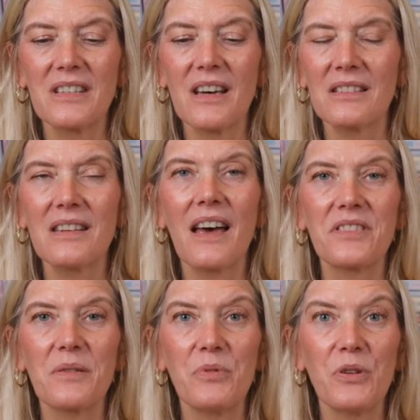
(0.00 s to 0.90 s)
does have
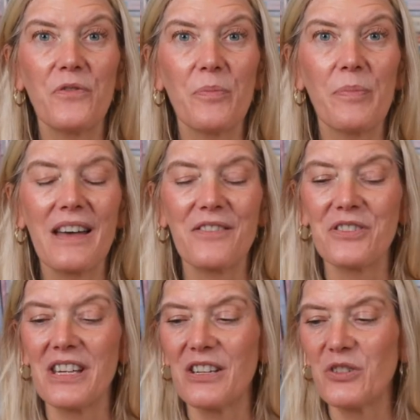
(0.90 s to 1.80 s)
some beautiful
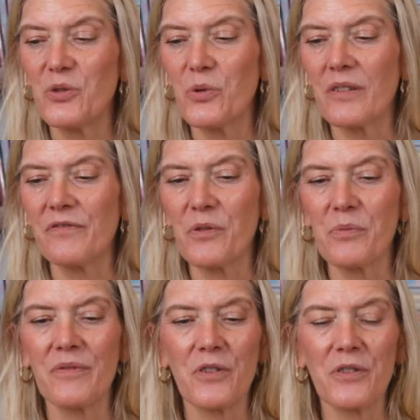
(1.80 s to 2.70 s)
patterns in Adore for
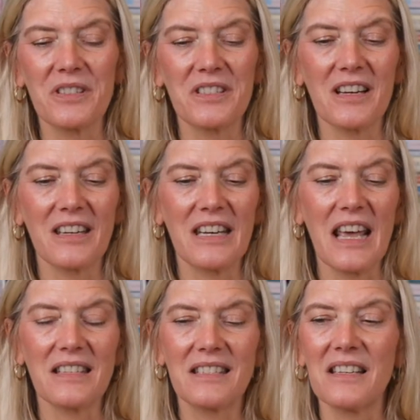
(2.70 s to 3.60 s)
reverse
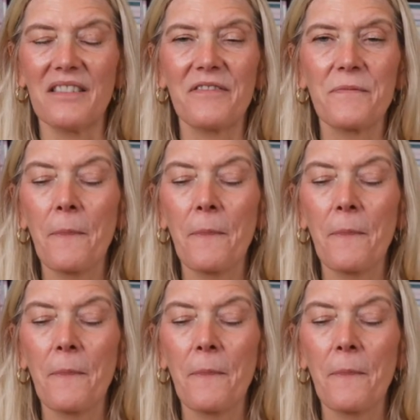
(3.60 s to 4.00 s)
stockinette stuff.